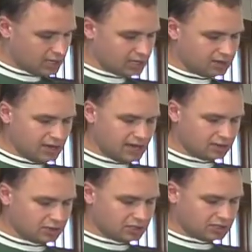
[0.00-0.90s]
And at
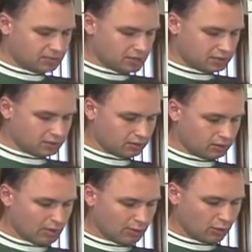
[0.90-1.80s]
that, just a pinch.
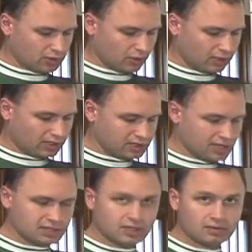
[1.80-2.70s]
Remember, we don't want to
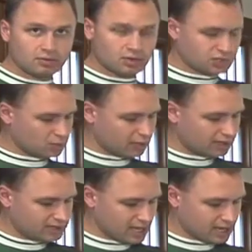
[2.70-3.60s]
taste it, we just
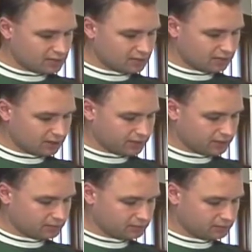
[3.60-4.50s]
want it to add to the flavor.